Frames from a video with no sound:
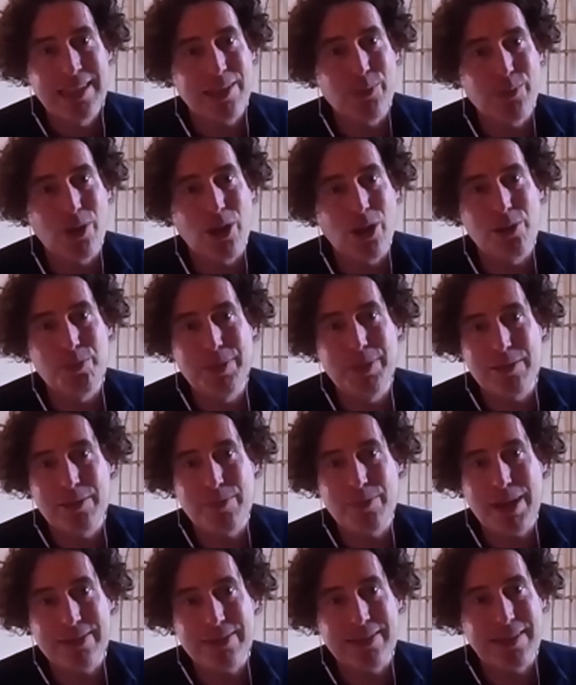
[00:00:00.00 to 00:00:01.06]
it will all be
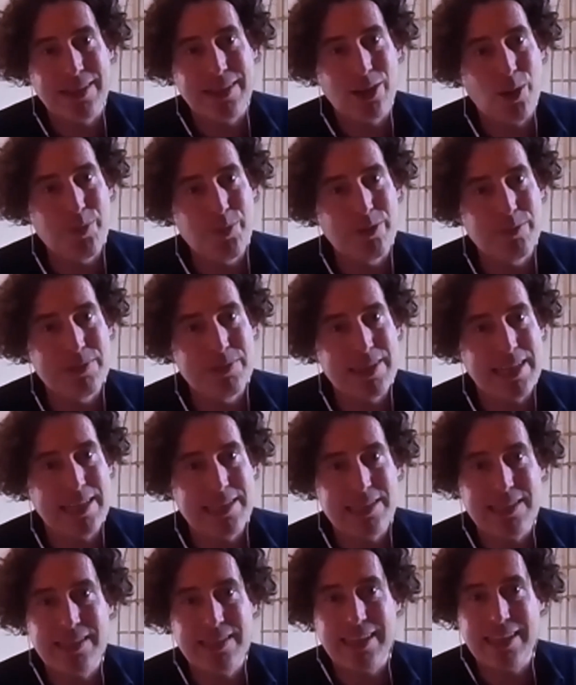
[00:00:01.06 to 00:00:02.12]
about
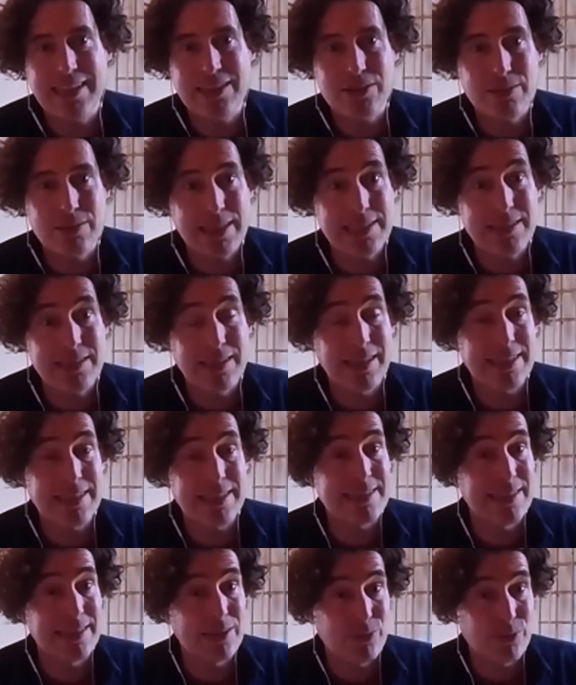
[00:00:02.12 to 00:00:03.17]
optimization, iteration,
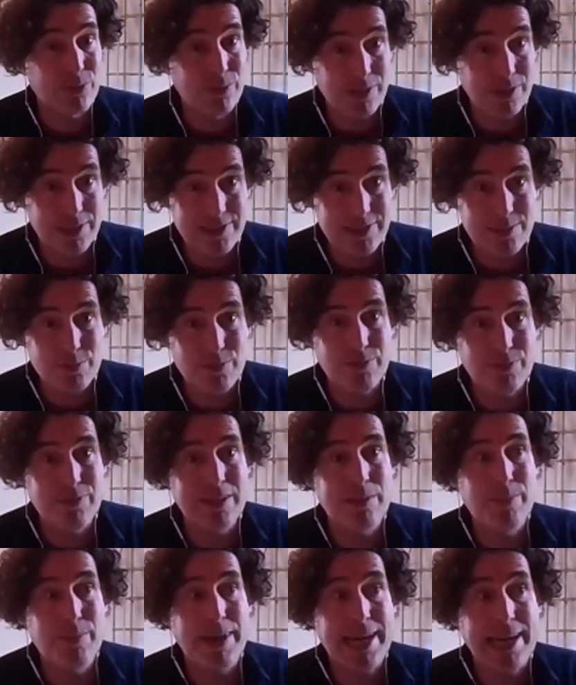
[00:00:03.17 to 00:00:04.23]
listening to customer
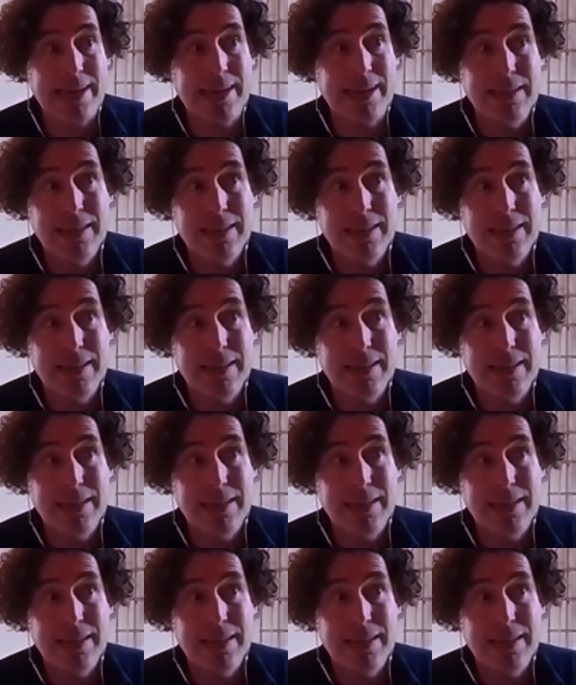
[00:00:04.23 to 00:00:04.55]
feedback,